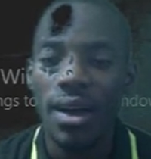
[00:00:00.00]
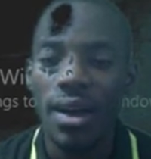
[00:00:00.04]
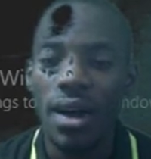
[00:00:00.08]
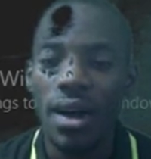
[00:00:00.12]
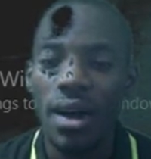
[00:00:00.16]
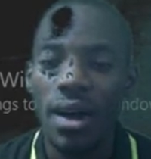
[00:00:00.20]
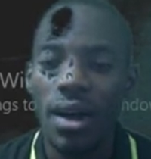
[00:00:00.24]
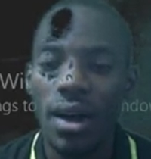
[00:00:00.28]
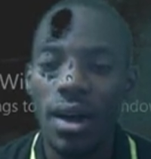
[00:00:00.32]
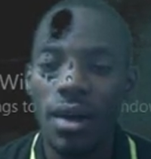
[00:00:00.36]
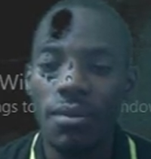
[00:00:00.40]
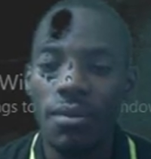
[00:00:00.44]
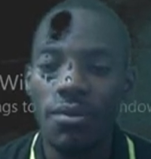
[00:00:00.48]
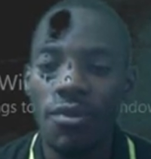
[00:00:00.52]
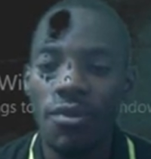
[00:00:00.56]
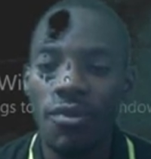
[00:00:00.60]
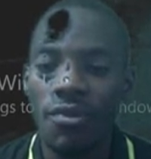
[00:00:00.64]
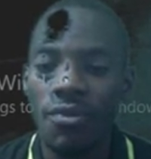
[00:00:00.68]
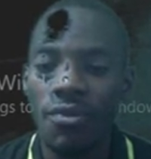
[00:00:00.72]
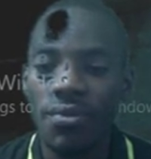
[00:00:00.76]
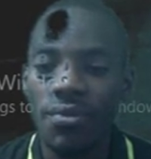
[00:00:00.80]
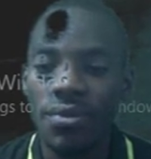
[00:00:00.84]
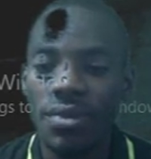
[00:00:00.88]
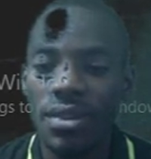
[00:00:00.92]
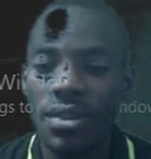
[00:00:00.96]

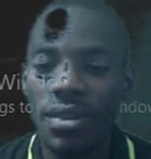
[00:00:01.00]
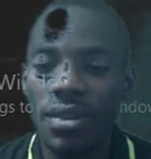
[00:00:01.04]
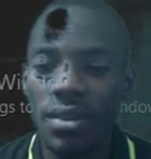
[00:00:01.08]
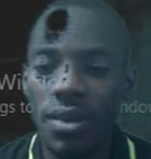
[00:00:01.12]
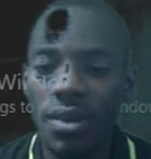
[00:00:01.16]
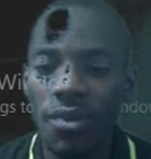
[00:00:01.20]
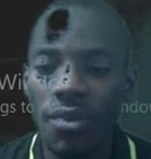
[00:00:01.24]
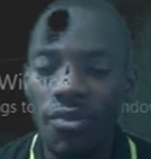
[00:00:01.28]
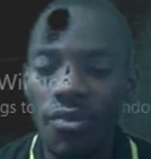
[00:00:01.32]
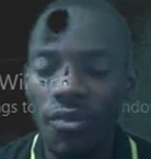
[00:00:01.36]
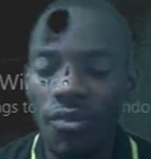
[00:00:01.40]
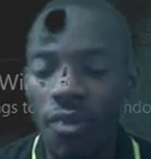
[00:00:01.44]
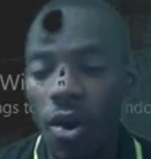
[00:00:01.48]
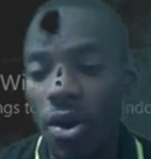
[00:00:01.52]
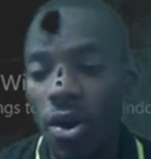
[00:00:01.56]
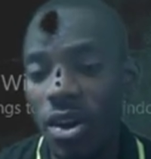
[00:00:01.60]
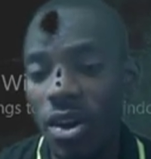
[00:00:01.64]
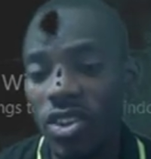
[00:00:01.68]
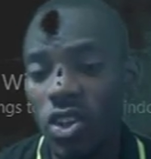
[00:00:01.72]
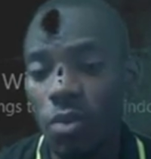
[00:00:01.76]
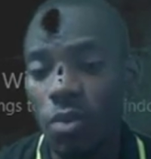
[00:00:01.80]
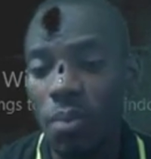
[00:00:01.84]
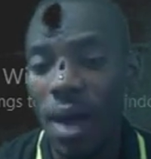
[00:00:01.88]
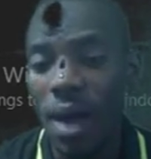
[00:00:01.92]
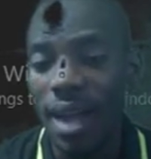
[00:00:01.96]
4
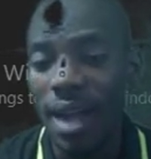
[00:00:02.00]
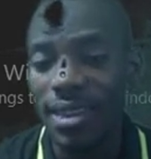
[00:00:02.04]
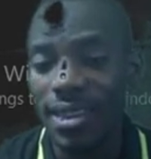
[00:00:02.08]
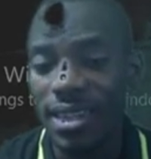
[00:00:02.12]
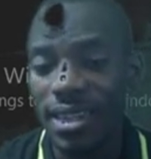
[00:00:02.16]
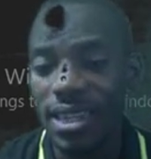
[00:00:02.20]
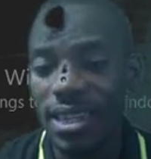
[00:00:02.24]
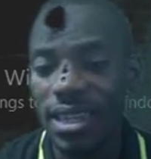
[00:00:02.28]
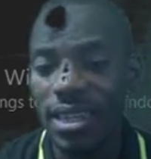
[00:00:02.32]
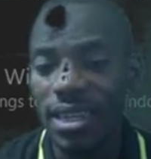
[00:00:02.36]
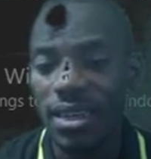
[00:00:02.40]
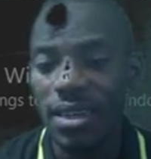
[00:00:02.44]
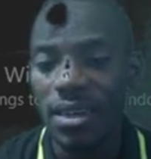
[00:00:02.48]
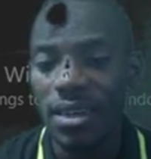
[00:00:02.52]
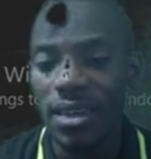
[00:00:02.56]
raised to the power 3.